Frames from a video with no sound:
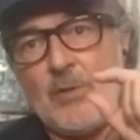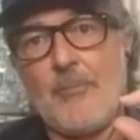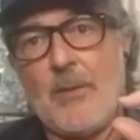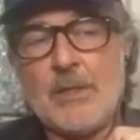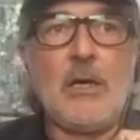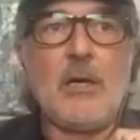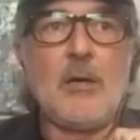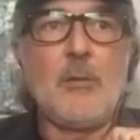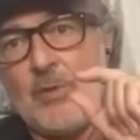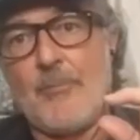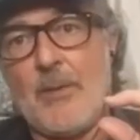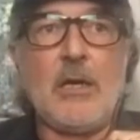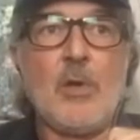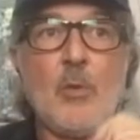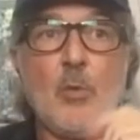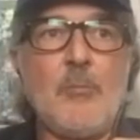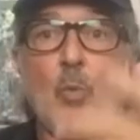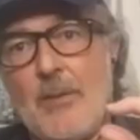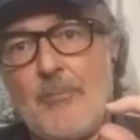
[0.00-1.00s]
Yeah. Um,
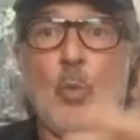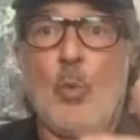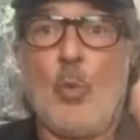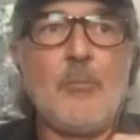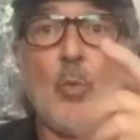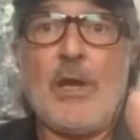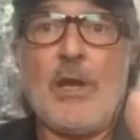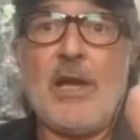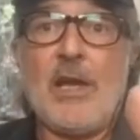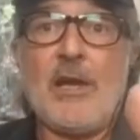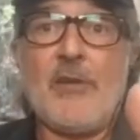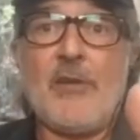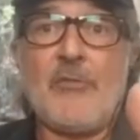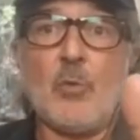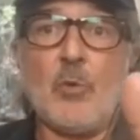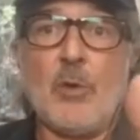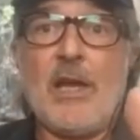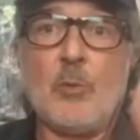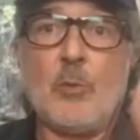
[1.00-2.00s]
right
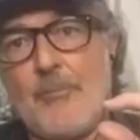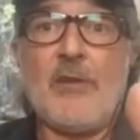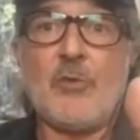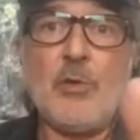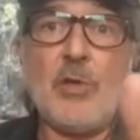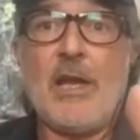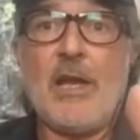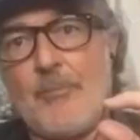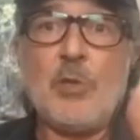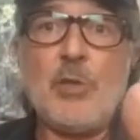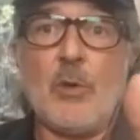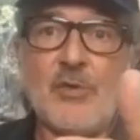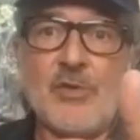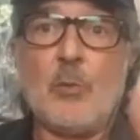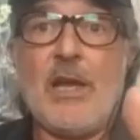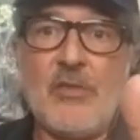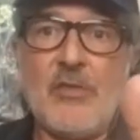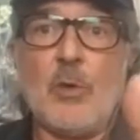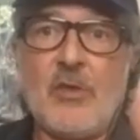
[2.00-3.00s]
after where when you and I
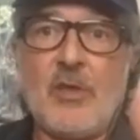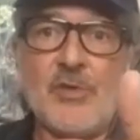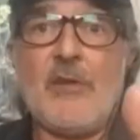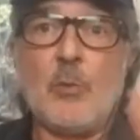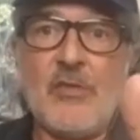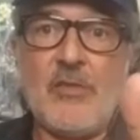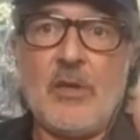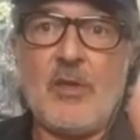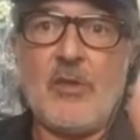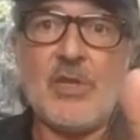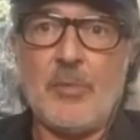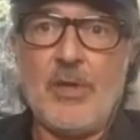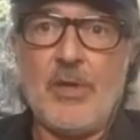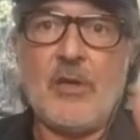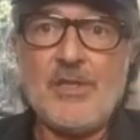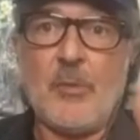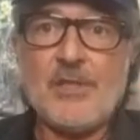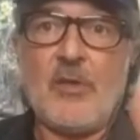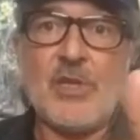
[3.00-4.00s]
first got the uh, the
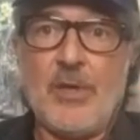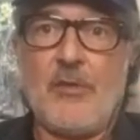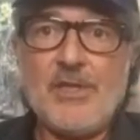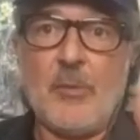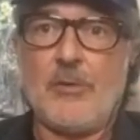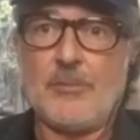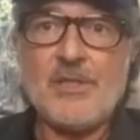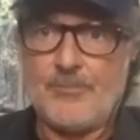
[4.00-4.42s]
place together.